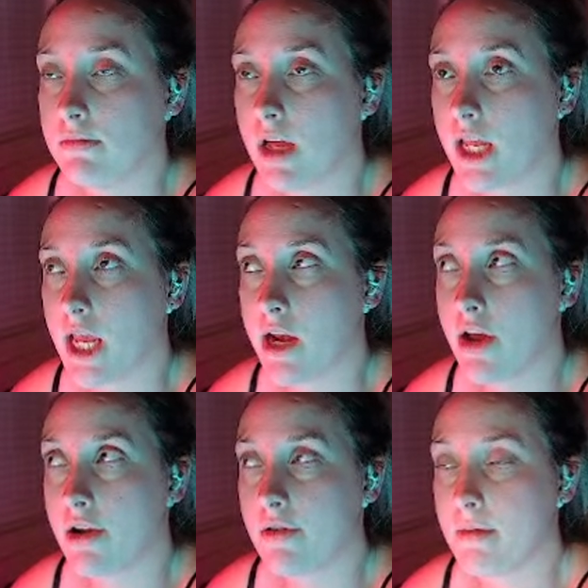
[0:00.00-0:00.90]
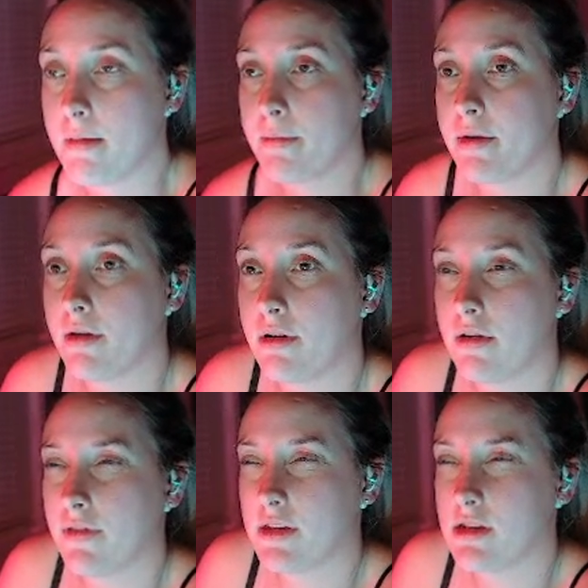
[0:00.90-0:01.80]
I cannot remember
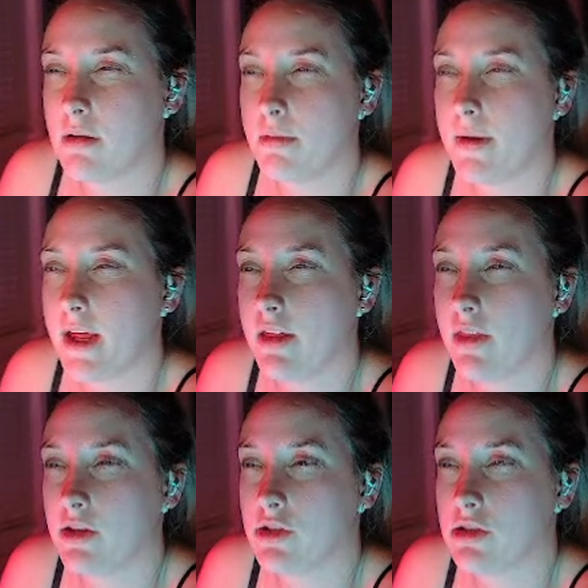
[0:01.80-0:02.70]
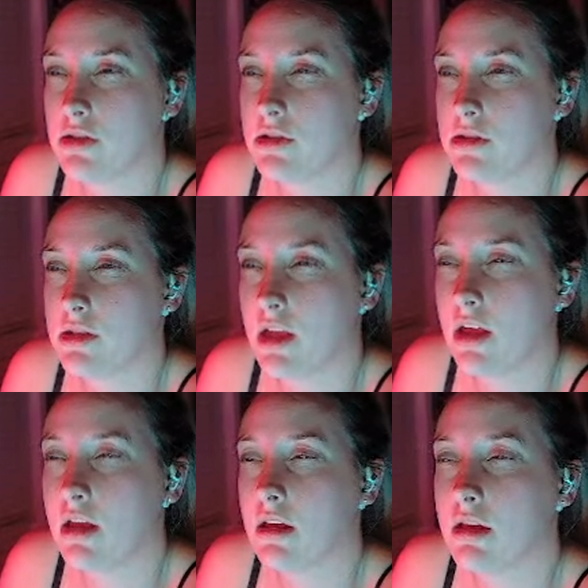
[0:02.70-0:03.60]
off the top of my head. Let's just
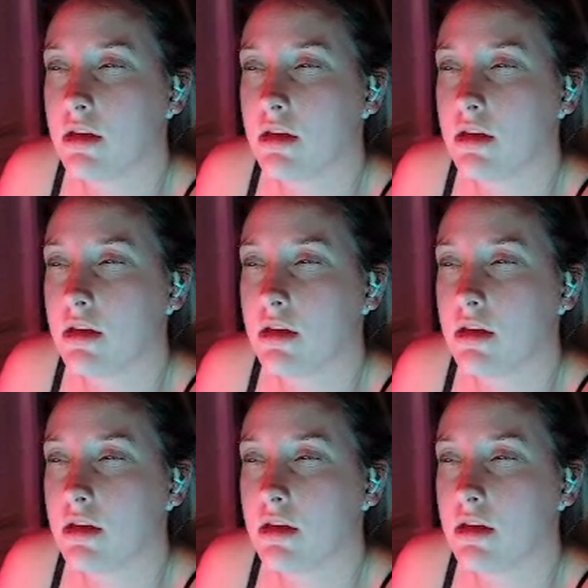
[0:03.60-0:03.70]
see.